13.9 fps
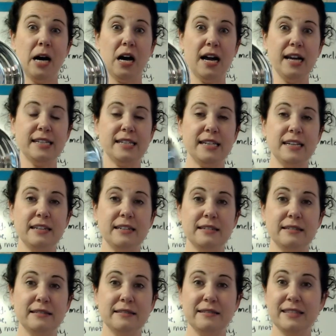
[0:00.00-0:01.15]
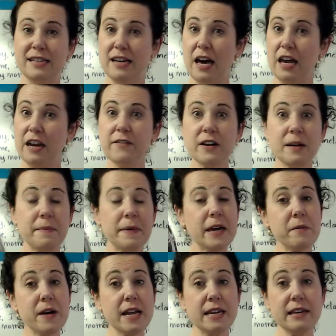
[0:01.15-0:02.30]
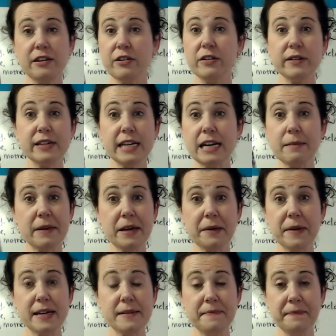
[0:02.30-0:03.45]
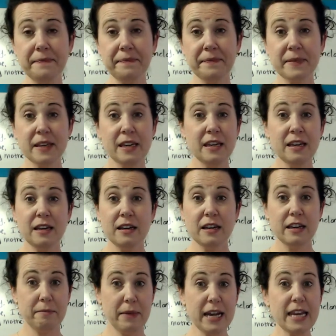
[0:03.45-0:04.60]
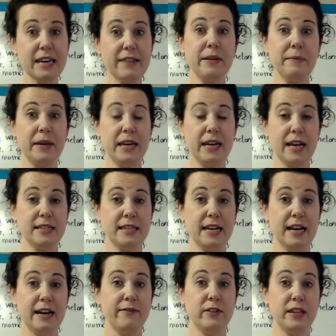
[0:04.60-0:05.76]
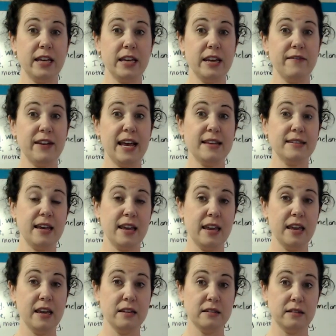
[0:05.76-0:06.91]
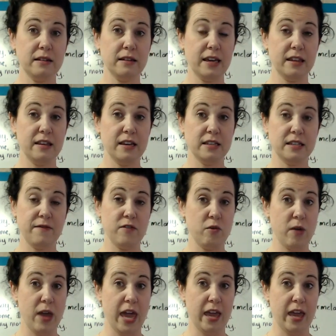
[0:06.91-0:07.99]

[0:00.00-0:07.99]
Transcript: It's not a very big one. You don't need a big one. It might even be nice to have one that even has a handle like this if you can.